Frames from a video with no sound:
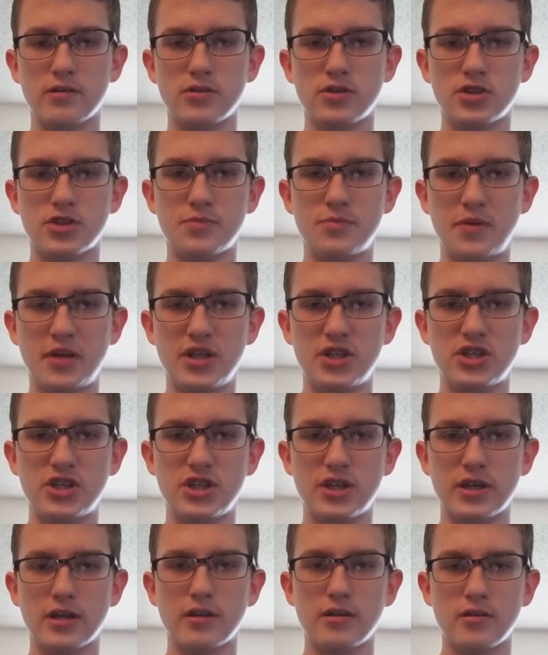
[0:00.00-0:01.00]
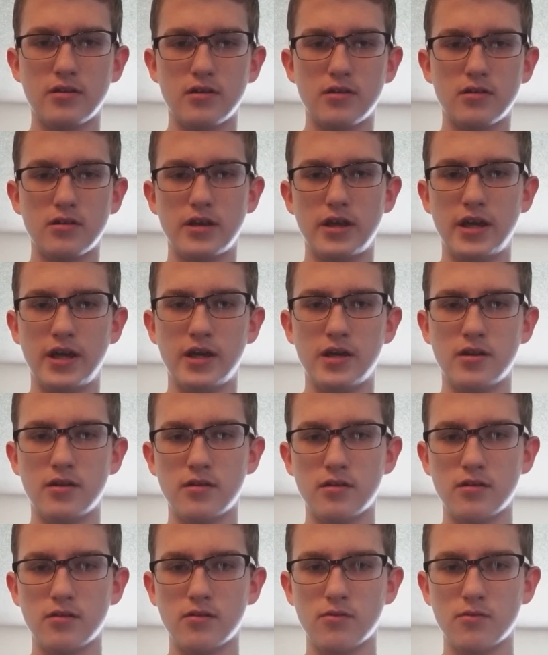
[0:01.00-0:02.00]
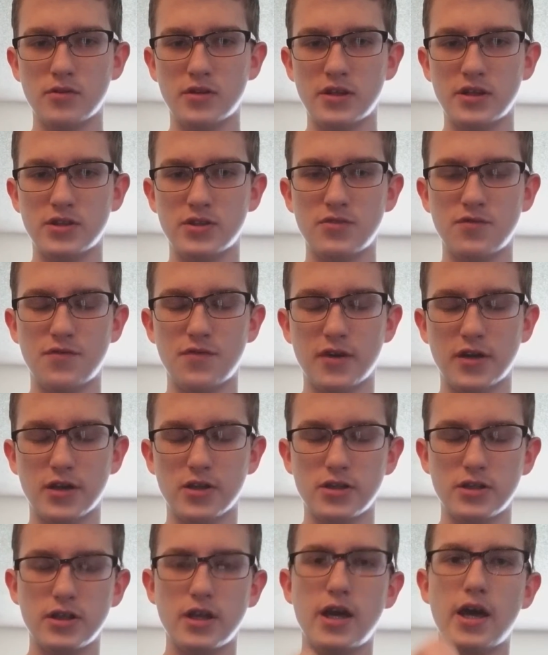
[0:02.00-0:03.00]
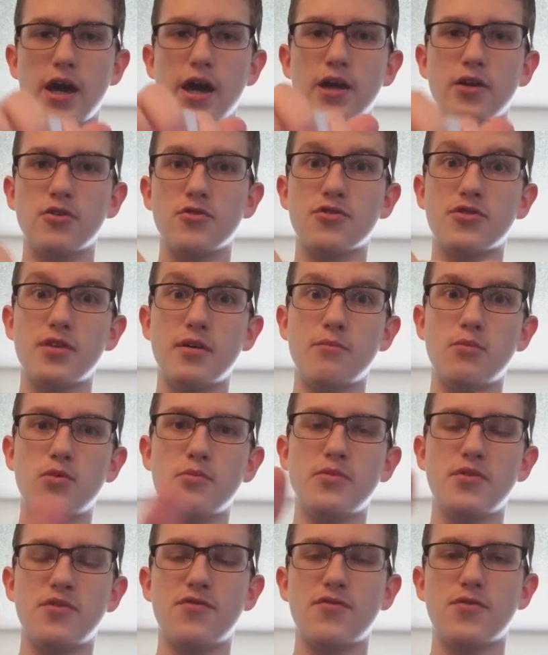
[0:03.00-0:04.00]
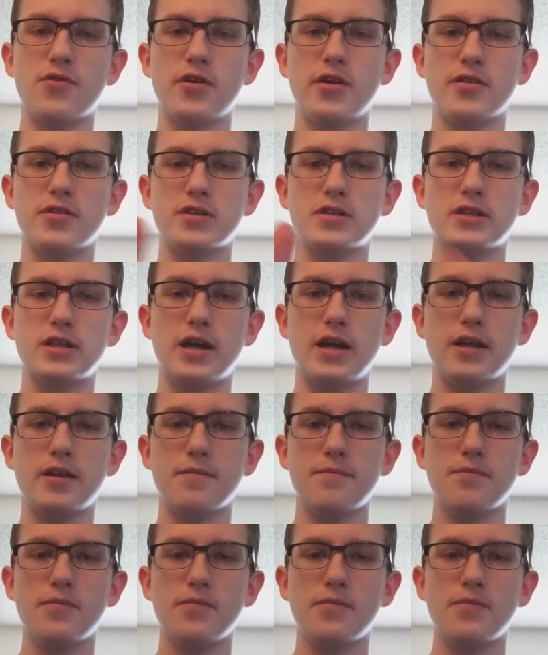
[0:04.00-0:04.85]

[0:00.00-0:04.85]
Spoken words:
just pinching in with these two fingers, and your thumb will be free on the side.